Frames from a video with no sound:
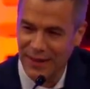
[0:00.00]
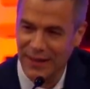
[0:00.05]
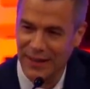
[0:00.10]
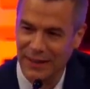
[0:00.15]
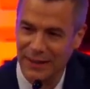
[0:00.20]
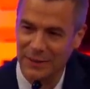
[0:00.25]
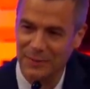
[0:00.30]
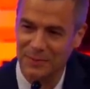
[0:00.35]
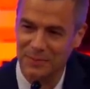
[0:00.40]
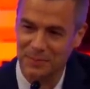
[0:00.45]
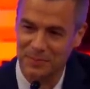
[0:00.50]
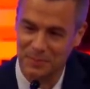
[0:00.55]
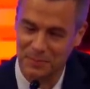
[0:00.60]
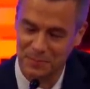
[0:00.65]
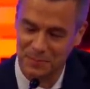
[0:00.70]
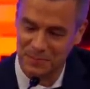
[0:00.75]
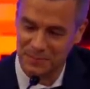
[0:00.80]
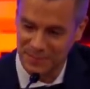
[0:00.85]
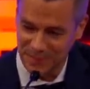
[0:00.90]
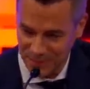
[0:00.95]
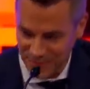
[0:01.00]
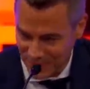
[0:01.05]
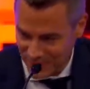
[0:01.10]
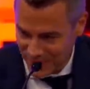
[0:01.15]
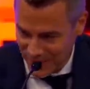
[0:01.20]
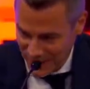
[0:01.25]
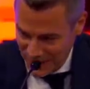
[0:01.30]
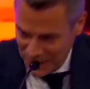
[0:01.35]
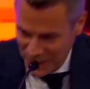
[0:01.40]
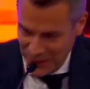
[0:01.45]
Um,
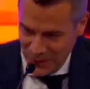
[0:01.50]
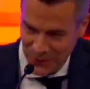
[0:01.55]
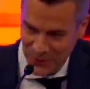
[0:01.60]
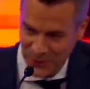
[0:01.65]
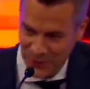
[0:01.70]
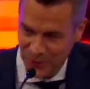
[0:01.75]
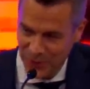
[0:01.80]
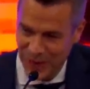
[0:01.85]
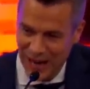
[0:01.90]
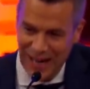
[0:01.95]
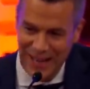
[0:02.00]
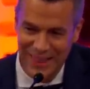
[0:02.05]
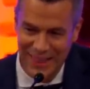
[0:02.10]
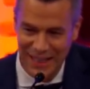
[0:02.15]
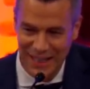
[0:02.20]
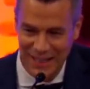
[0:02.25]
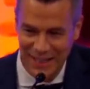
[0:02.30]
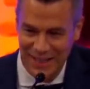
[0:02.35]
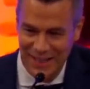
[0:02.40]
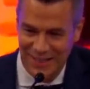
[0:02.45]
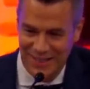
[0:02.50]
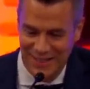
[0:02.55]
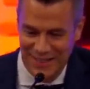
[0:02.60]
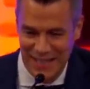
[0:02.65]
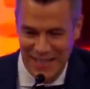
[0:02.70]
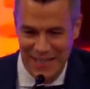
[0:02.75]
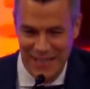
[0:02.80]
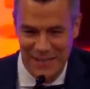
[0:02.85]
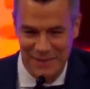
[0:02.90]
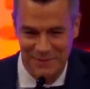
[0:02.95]
when I think of this
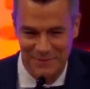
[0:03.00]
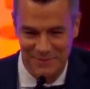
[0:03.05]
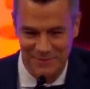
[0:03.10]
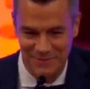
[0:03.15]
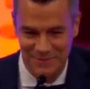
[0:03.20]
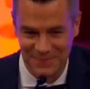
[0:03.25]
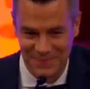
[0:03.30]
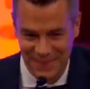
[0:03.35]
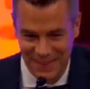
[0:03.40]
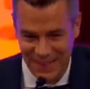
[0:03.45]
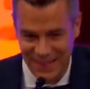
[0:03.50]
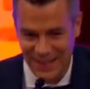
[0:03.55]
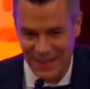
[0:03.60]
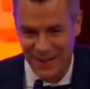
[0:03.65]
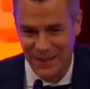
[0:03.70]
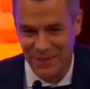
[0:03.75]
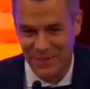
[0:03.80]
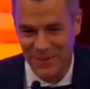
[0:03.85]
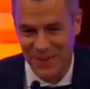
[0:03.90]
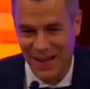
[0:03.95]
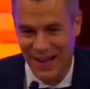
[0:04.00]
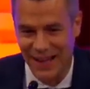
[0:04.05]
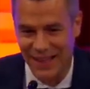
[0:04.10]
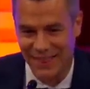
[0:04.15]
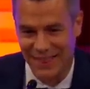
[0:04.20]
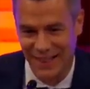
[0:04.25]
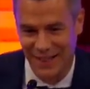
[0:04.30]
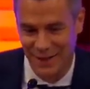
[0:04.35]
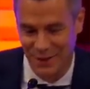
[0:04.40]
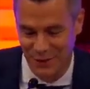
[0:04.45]
team, um, I,
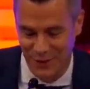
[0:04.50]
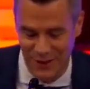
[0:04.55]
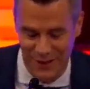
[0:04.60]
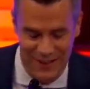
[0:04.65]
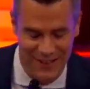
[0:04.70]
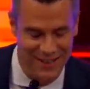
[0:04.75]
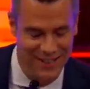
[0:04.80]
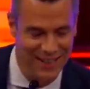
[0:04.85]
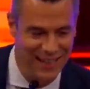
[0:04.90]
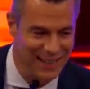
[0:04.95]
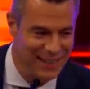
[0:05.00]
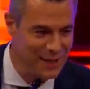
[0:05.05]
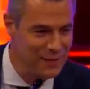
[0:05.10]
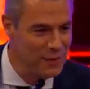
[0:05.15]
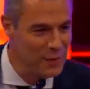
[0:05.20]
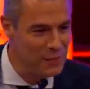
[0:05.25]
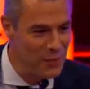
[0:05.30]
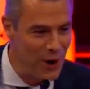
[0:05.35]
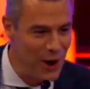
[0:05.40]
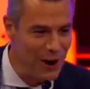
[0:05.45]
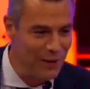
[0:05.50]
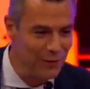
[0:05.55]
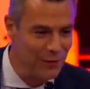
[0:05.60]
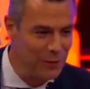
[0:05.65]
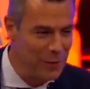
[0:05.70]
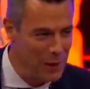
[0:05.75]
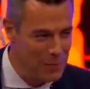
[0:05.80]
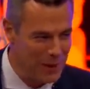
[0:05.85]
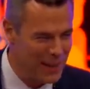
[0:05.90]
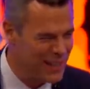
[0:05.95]
think of a, I think of a
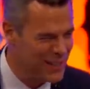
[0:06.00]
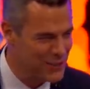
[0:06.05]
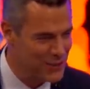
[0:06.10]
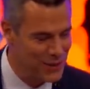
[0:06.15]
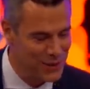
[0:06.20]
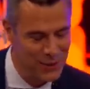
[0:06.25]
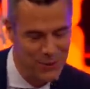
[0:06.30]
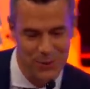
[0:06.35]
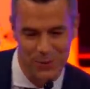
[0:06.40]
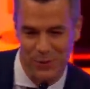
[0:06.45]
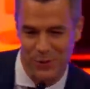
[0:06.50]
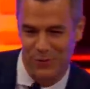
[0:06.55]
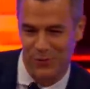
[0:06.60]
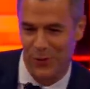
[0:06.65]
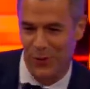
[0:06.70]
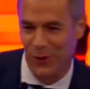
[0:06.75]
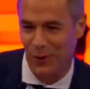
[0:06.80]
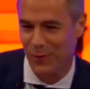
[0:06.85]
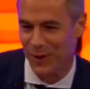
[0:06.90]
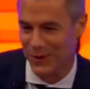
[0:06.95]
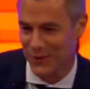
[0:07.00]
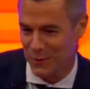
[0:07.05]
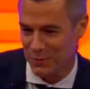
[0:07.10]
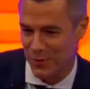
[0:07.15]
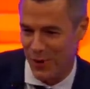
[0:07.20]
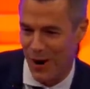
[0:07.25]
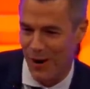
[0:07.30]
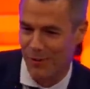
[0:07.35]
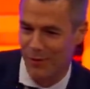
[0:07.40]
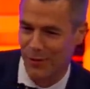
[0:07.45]
proverb. I might have shared it to him before, but it's a
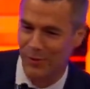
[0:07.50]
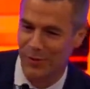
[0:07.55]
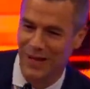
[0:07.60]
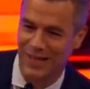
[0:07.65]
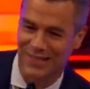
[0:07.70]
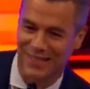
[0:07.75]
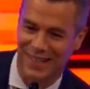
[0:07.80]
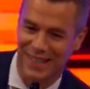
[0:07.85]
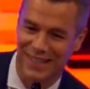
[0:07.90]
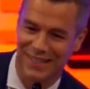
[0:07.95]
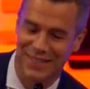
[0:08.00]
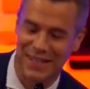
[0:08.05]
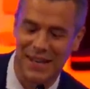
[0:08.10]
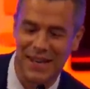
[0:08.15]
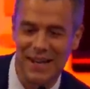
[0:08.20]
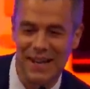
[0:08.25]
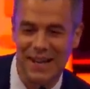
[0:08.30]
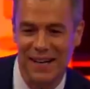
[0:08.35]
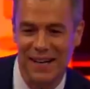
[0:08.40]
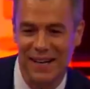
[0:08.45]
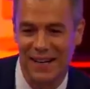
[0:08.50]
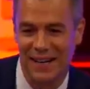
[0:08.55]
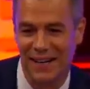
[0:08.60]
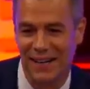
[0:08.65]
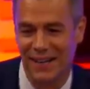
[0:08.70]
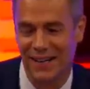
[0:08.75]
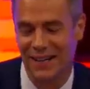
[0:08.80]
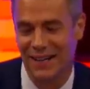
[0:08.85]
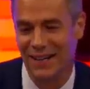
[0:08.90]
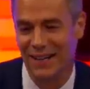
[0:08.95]
proverb that says,
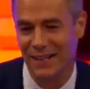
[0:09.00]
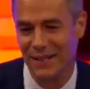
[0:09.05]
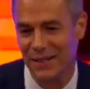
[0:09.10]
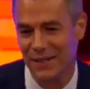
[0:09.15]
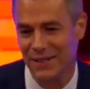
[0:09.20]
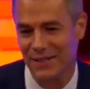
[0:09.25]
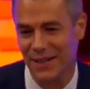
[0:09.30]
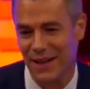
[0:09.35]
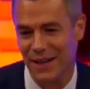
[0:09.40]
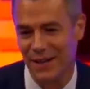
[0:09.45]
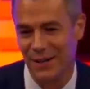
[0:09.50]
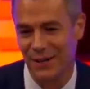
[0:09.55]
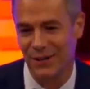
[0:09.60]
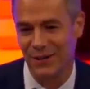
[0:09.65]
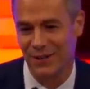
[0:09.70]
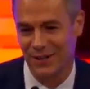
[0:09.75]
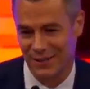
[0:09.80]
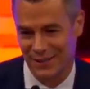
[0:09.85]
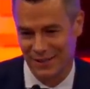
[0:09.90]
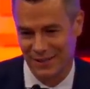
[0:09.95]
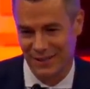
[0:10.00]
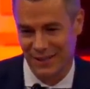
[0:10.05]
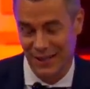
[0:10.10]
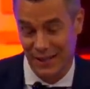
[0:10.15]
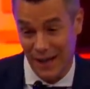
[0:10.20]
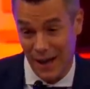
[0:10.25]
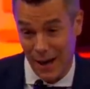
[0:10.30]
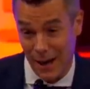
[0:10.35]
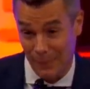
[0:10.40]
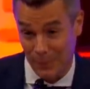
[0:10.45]
uh, A desire
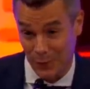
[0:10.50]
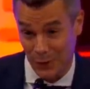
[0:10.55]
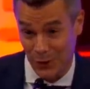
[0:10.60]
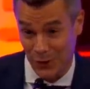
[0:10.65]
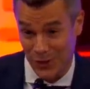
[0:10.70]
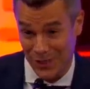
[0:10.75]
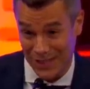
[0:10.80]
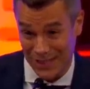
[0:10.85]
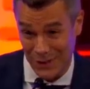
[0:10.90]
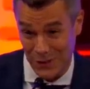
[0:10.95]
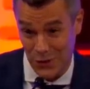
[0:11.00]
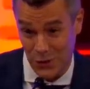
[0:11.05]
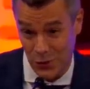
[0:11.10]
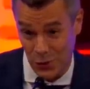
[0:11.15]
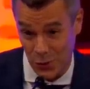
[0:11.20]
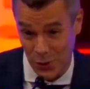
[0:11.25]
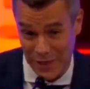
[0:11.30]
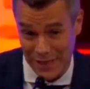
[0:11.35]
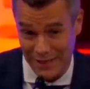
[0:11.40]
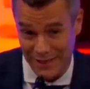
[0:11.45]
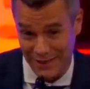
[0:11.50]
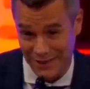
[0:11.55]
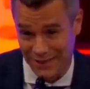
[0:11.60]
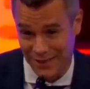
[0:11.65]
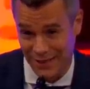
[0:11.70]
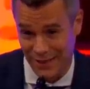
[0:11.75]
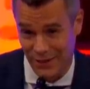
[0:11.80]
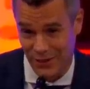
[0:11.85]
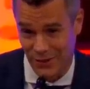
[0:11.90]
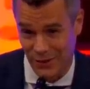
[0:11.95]
accomplished is sweet
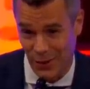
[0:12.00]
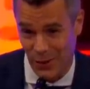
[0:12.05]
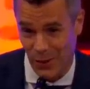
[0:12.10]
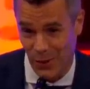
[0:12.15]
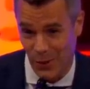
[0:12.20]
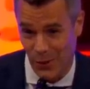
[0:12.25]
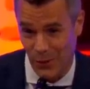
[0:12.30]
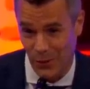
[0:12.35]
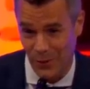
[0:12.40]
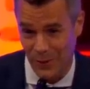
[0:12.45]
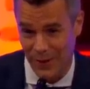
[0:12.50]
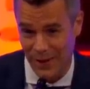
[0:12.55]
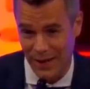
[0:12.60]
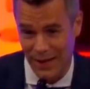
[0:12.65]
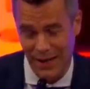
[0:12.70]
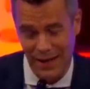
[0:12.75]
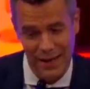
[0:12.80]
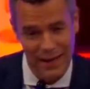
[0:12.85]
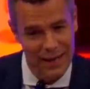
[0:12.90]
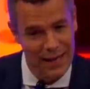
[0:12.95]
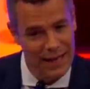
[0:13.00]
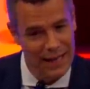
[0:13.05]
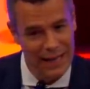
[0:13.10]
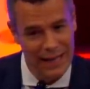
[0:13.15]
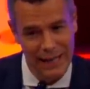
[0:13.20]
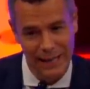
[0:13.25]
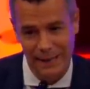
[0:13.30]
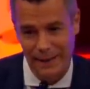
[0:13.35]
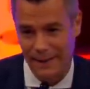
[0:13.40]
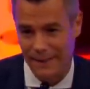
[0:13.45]
to the soul.
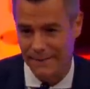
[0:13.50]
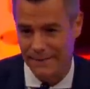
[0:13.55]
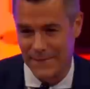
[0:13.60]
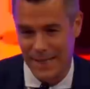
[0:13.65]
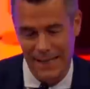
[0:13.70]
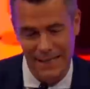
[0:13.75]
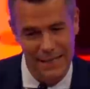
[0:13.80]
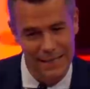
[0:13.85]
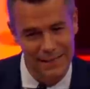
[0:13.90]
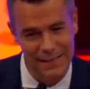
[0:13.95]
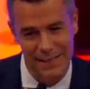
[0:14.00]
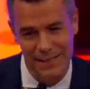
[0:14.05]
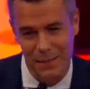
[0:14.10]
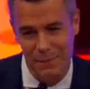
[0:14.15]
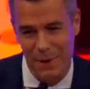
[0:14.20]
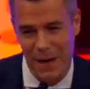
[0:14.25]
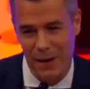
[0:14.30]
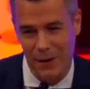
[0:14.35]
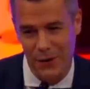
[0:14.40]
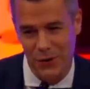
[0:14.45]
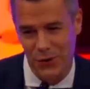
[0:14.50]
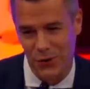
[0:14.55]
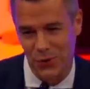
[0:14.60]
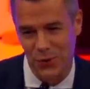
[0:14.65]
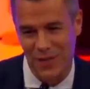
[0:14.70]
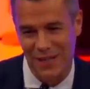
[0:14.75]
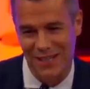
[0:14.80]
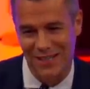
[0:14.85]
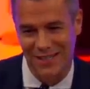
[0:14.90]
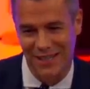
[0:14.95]
And, and this is about as
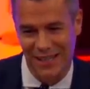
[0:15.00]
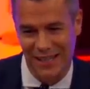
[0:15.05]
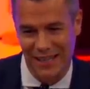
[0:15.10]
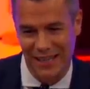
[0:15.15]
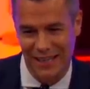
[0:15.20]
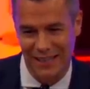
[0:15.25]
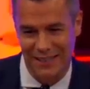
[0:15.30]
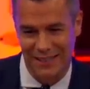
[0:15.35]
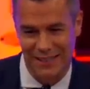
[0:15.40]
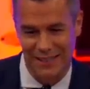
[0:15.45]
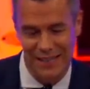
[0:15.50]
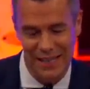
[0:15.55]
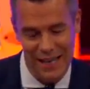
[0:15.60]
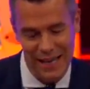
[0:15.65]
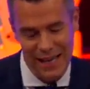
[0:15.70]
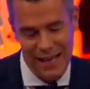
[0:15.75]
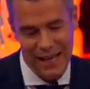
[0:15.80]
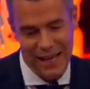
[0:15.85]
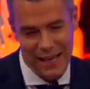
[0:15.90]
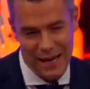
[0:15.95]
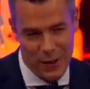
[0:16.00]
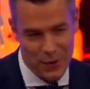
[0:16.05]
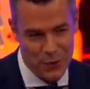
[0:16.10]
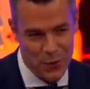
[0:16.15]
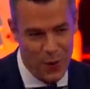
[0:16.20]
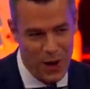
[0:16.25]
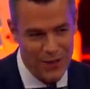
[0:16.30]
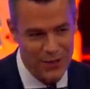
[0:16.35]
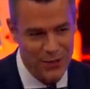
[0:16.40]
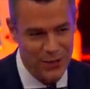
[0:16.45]
sweet as it gets. And I was
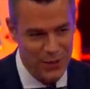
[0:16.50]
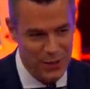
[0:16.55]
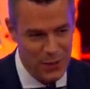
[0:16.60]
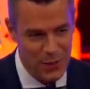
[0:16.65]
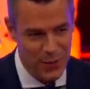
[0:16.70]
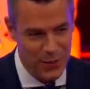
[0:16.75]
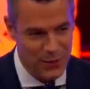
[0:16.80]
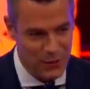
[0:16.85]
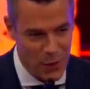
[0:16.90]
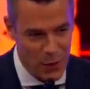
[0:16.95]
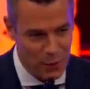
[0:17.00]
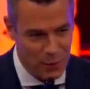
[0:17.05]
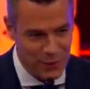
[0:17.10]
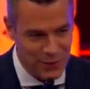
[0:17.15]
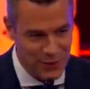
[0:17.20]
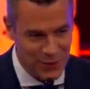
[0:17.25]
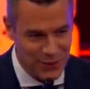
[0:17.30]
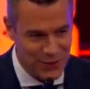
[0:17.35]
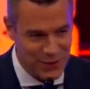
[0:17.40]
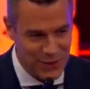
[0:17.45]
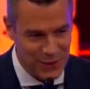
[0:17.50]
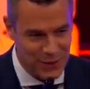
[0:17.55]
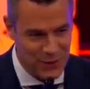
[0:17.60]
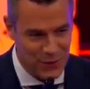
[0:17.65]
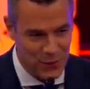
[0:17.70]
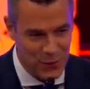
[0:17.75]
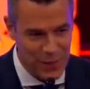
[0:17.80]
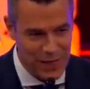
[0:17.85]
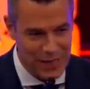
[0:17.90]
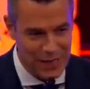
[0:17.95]
watching the U.S. Open just
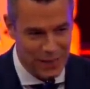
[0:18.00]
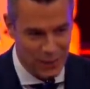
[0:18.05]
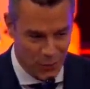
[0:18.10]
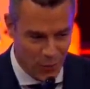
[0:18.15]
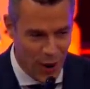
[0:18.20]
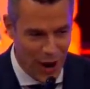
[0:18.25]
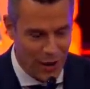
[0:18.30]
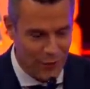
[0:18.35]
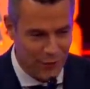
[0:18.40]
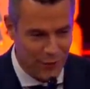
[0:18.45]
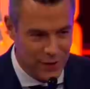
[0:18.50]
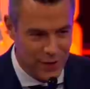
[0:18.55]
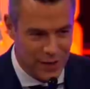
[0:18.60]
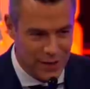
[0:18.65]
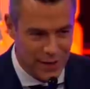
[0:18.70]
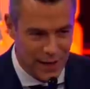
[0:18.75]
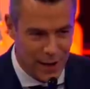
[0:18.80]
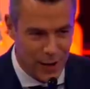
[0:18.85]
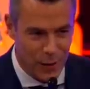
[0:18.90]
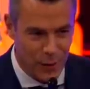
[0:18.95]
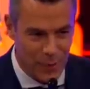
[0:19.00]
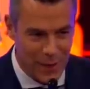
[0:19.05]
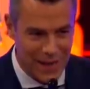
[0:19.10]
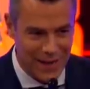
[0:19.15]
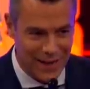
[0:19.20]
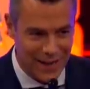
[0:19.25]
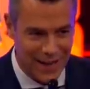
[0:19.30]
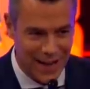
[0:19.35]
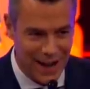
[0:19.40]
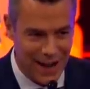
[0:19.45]
this week, and Rafa Nadal
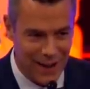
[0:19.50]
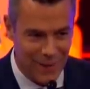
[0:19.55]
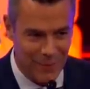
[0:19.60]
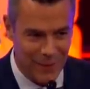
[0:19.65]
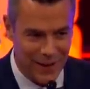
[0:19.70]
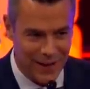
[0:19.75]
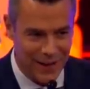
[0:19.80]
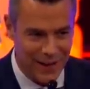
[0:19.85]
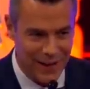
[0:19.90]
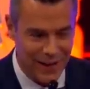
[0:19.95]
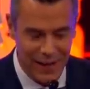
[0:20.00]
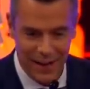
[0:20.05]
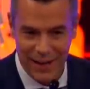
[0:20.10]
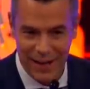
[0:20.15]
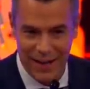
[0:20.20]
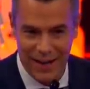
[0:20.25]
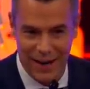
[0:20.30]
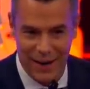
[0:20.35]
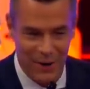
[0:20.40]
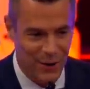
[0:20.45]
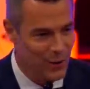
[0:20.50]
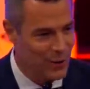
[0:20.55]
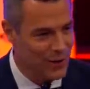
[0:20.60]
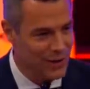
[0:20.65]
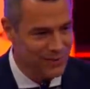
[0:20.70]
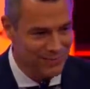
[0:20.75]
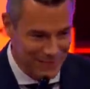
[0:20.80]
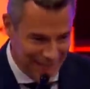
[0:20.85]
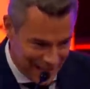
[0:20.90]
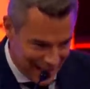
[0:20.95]
made a comment, and I heard
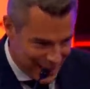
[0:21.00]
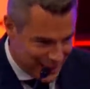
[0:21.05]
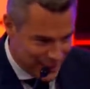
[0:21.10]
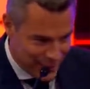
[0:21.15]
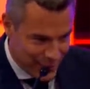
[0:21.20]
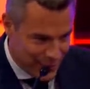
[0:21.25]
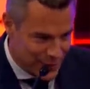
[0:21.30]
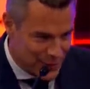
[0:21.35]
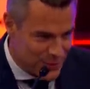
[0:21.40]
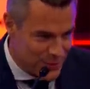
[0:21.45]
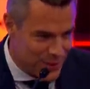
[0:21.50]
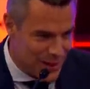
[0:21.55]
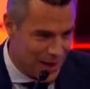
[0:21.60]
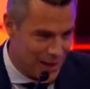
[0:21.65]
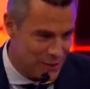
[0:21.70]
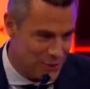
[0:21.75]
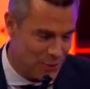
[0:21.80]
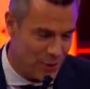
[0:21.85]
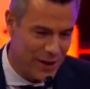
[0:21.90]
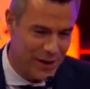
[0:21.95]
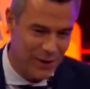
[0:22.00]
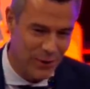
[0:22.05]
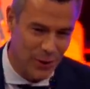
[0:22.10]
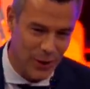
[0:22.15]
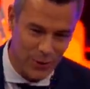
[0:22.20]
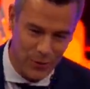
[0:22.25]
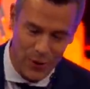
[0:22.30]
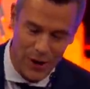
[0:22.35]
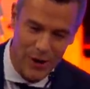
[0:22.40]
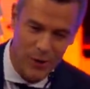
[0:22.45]
it, and I thought of you guys right,
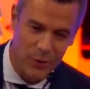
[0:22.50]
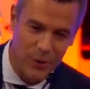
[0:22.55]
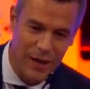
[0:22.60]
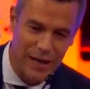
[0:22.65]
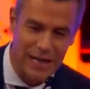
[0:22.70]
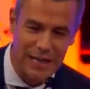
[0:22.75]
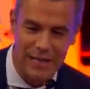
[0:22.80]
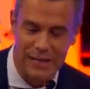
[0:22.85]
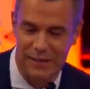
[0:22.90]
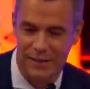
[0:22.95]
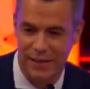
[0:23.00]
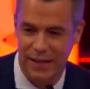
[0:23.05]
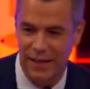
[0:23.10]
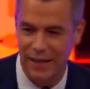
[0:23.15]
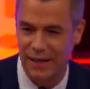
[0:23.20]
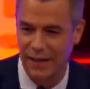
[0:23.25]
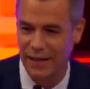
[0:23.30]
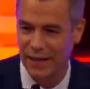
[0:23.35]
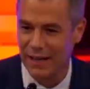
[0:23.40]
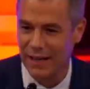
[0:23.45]
right away. He said,